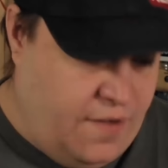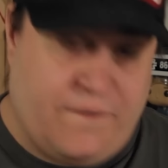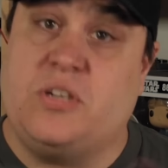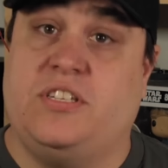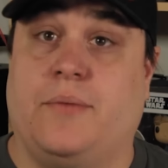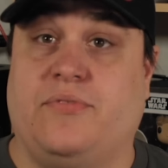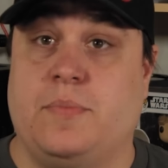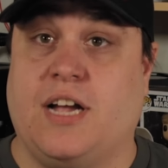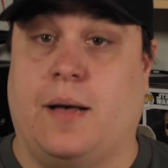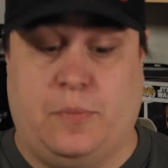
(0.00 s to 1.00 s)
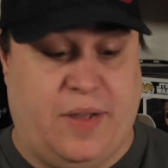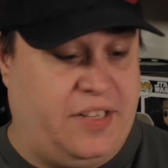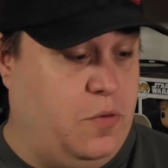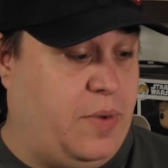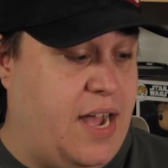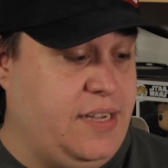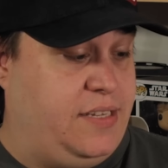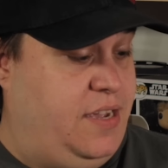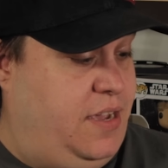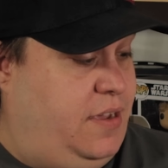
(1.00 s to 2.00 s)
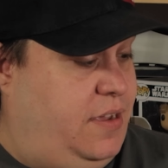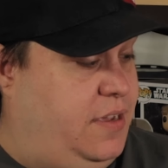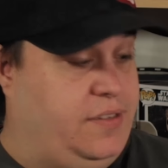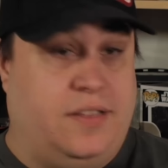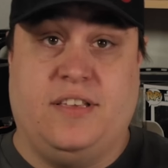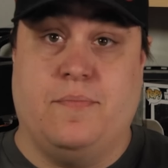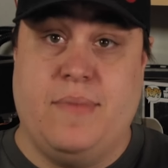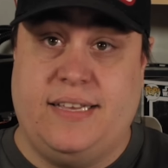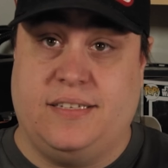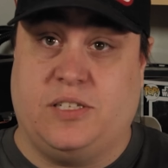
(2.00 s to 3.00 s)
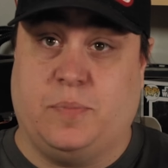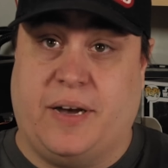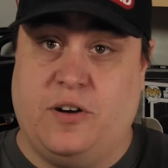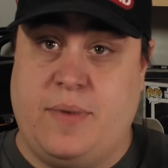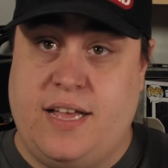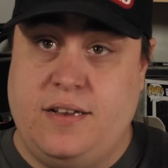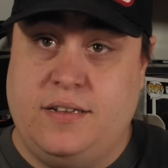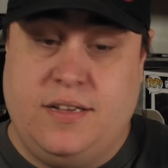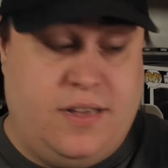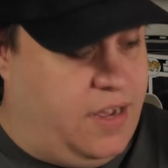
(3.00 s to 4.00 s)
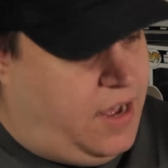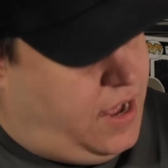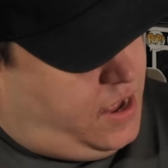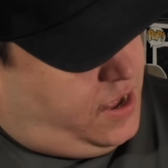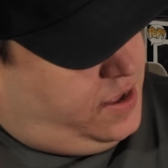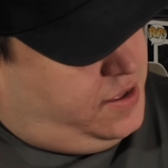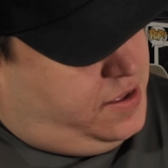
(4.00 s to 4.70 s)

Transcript: First up from the Comic Bento box is The Amazing Spider-Man uh,